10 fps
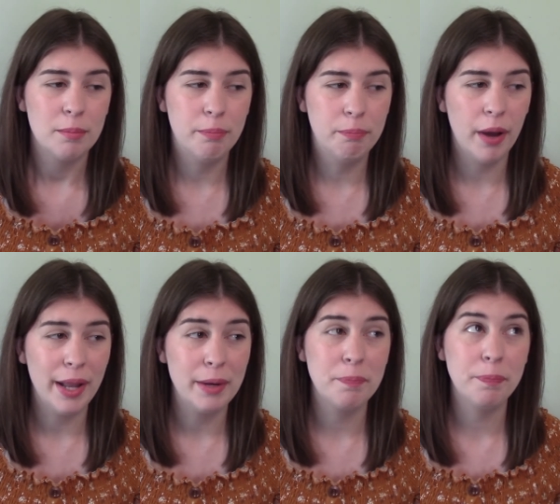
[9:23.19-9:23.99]

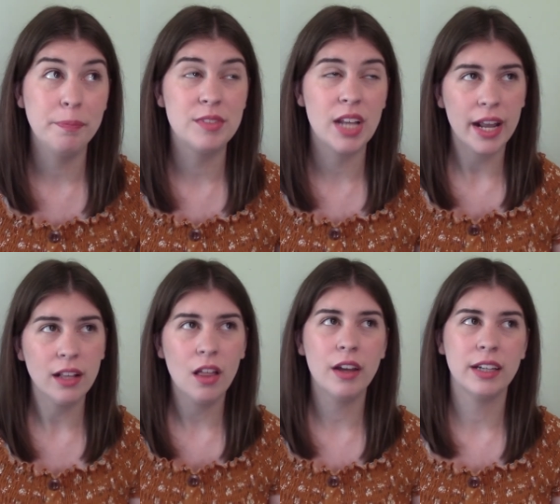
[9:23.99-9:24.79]
But
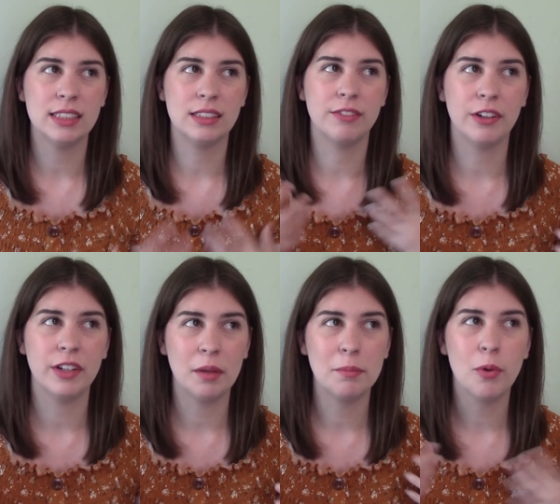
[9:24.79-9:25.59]
dialogue is a
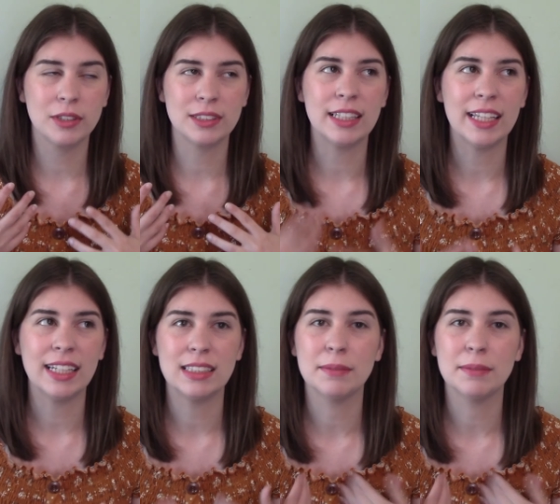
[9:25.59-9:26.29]
very important thing